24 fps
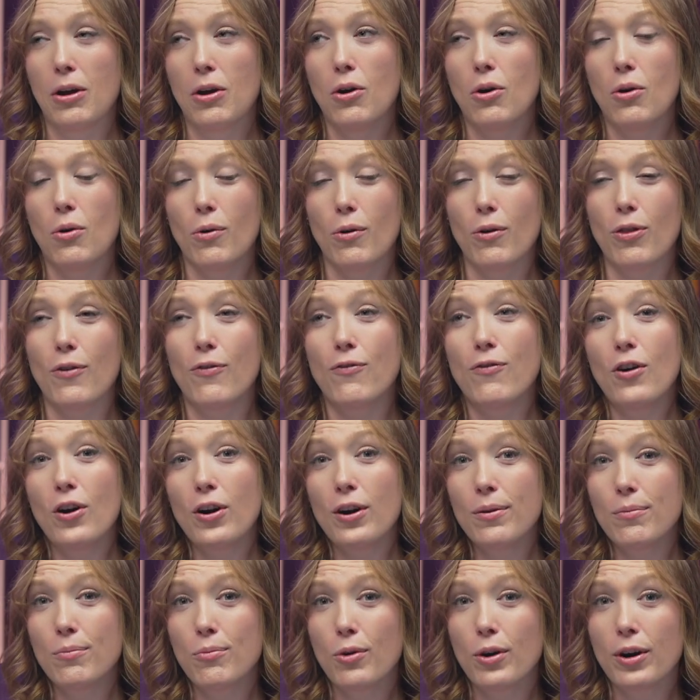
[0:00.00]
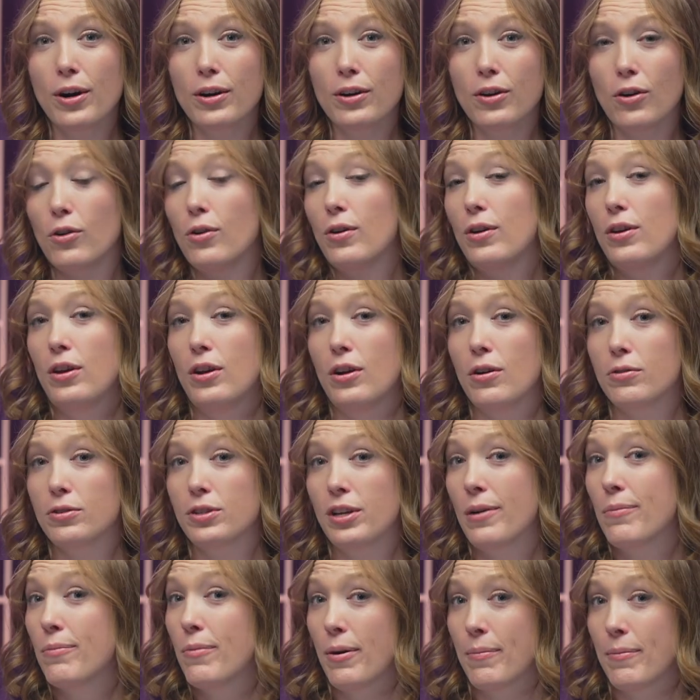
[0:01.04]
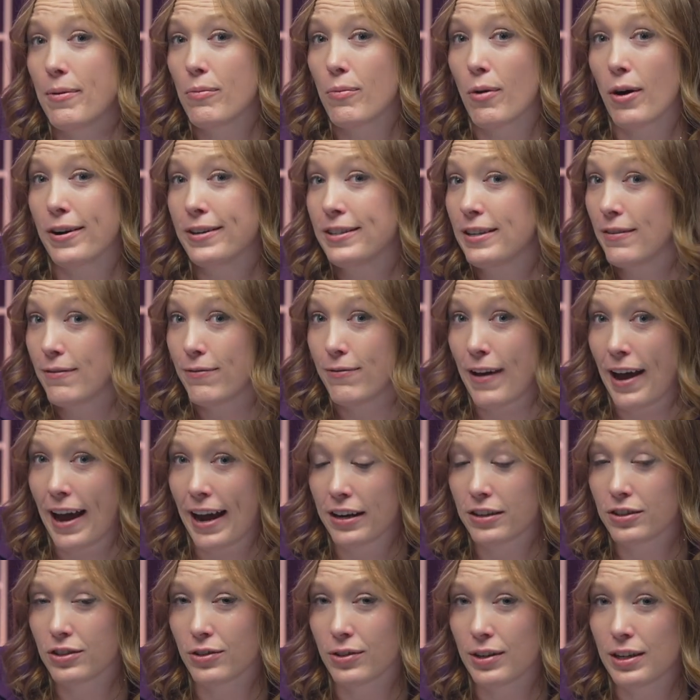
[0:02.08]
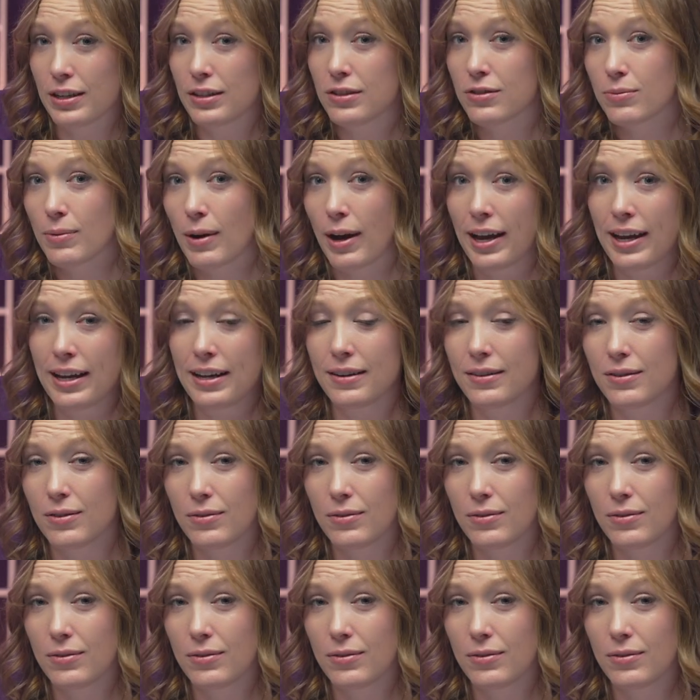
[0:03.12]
Or the farm work, or some women worked in factories, right?